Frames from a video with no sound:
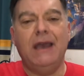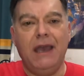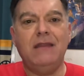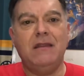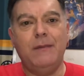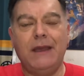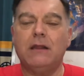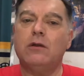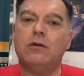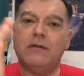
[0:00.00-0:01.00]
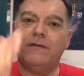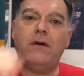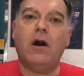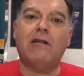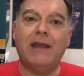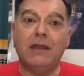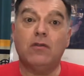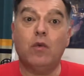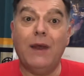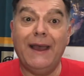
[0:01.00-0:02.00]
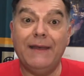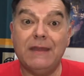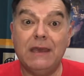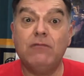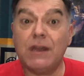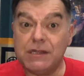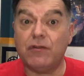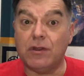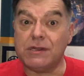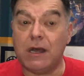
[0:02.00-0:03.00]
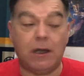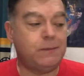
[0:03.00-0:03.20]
in the middle or at the far end where the restaurants are.